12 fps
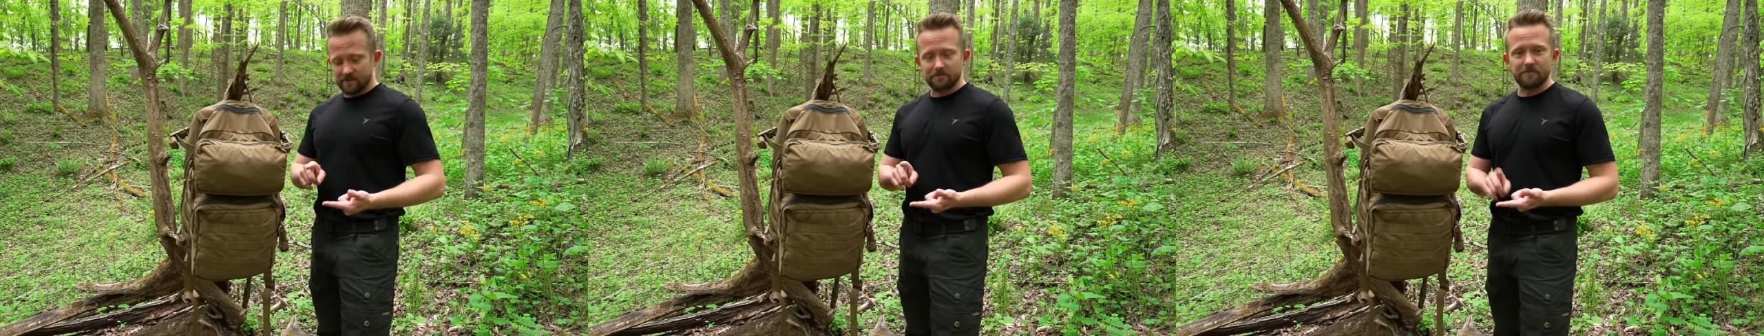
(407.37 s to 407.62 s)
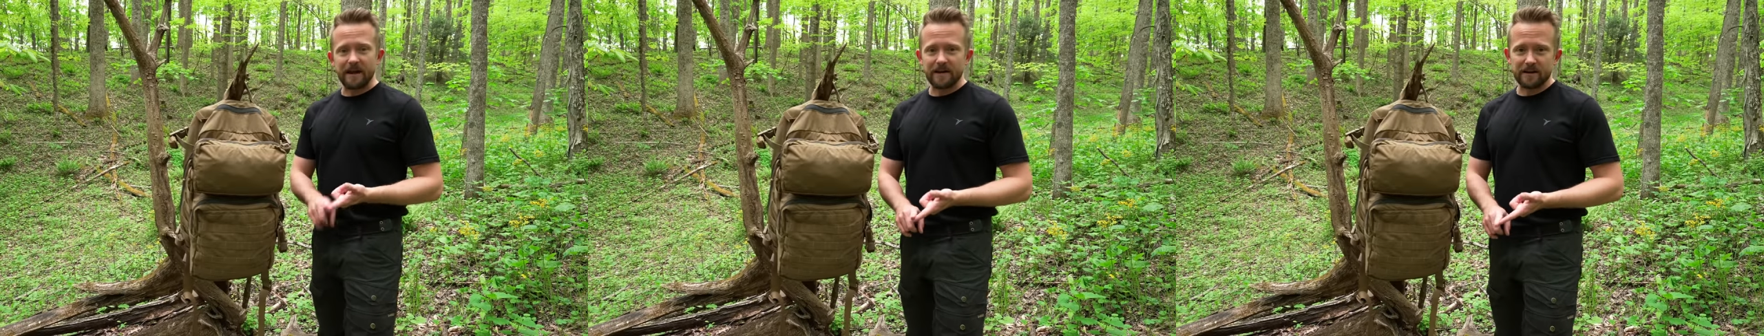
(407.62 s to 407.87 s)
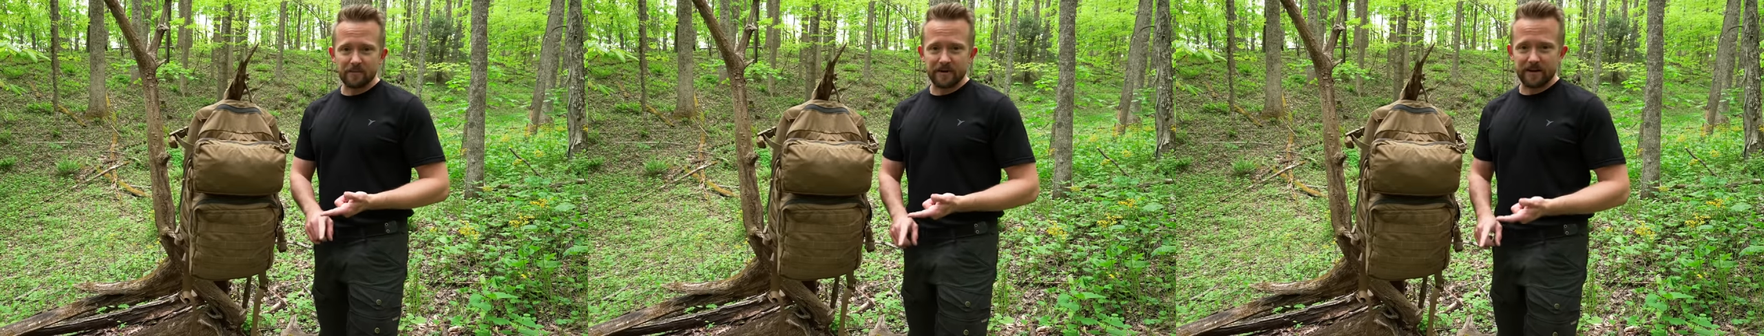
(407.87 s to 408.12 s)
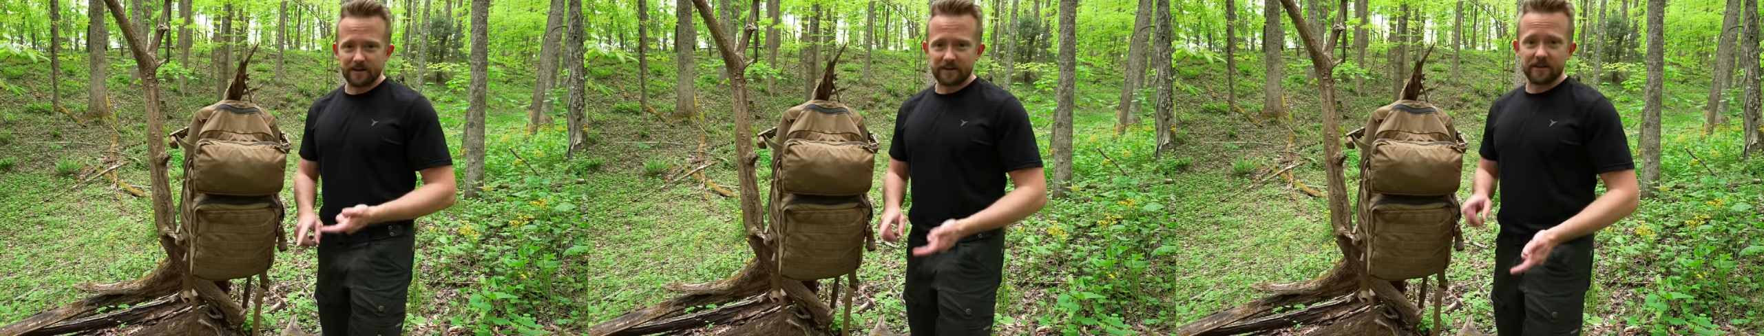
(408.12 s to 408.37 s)
made in
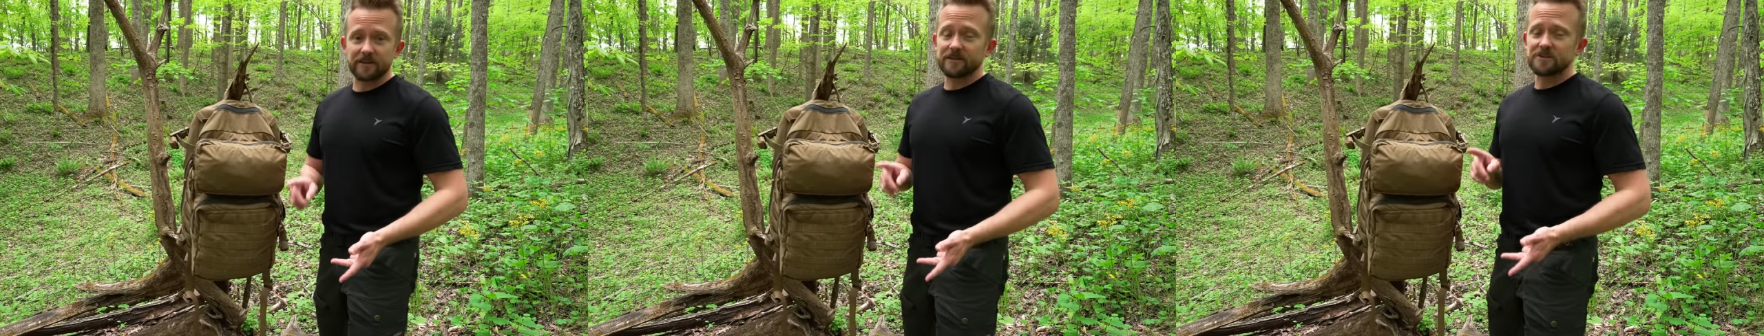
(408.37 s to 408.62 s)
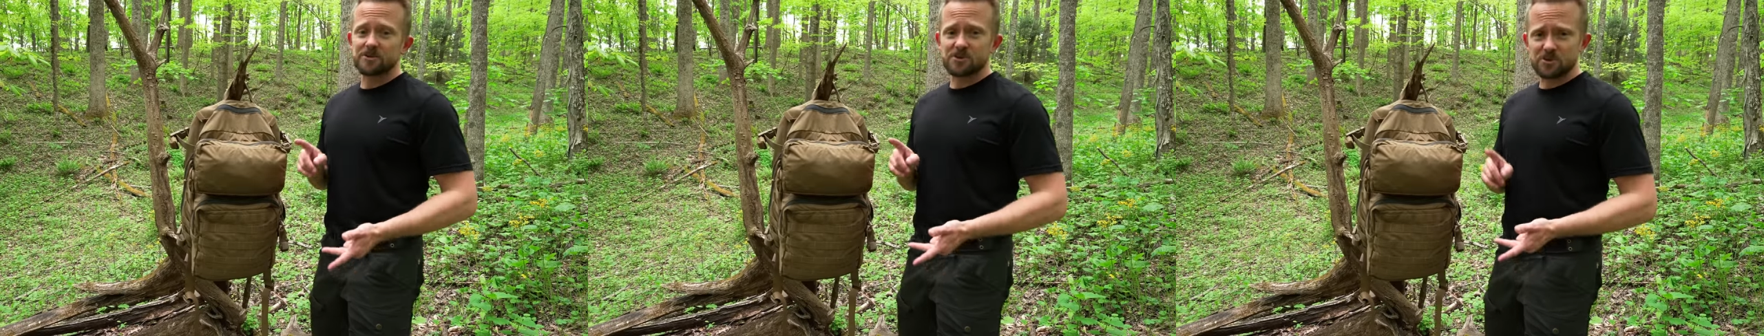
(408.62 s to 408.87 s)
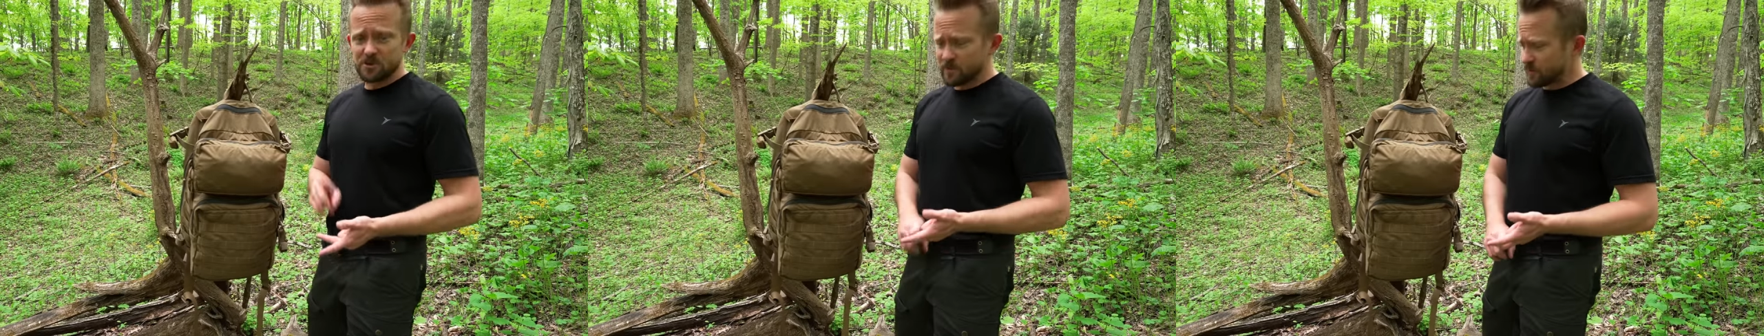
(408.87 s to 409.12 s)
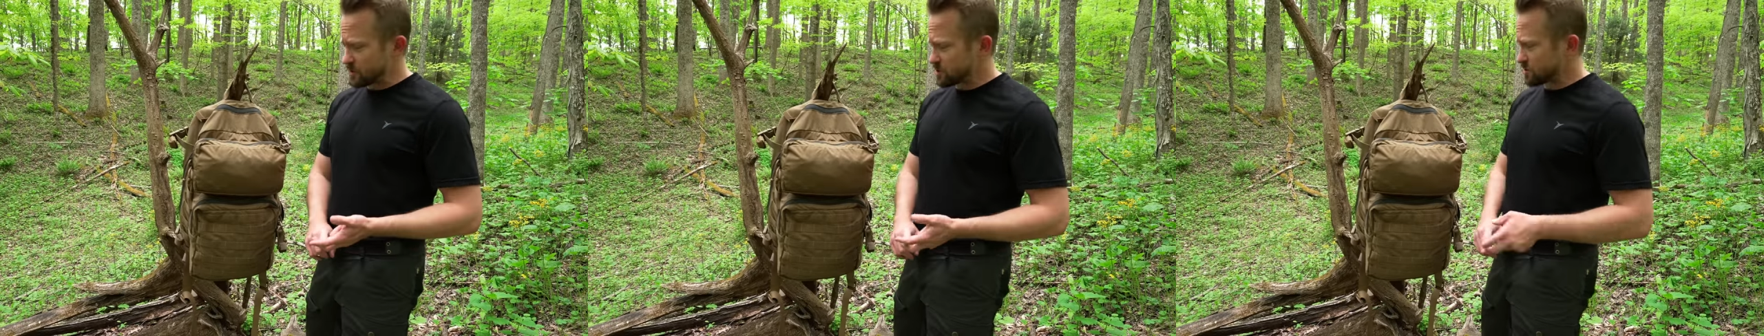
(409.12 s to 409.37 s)
America,
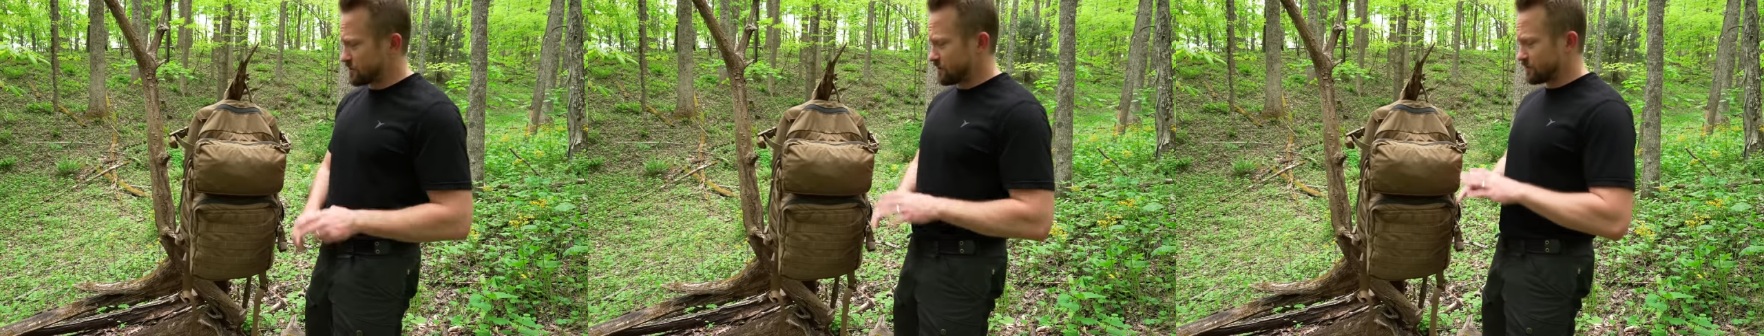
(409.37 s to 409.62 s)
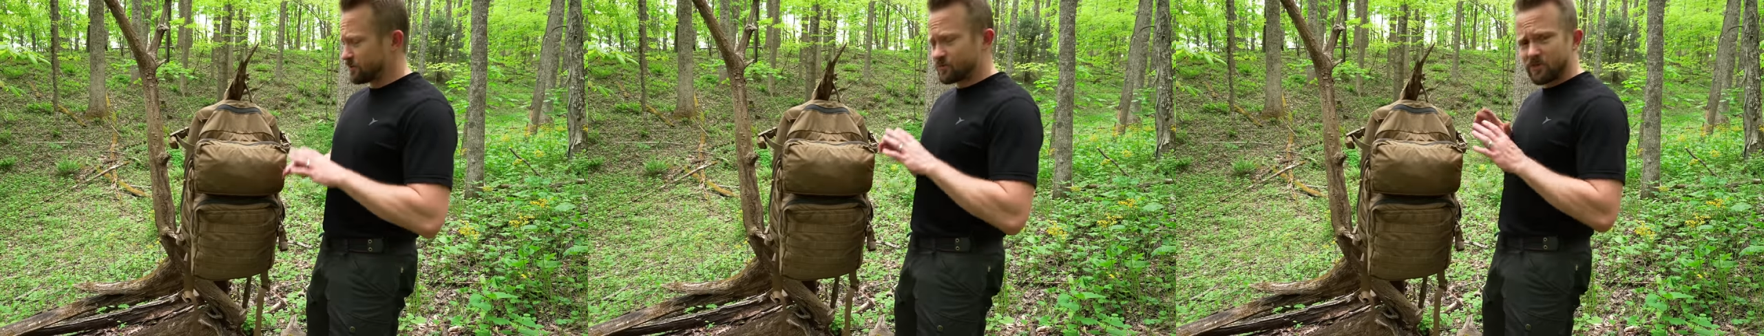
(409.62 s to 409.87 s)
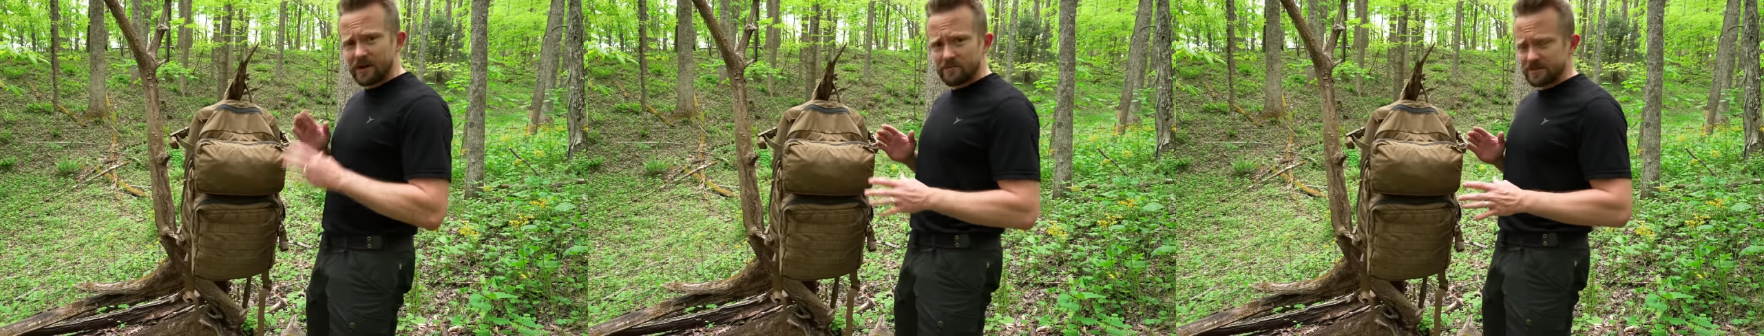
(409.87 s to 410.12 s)
super strong, great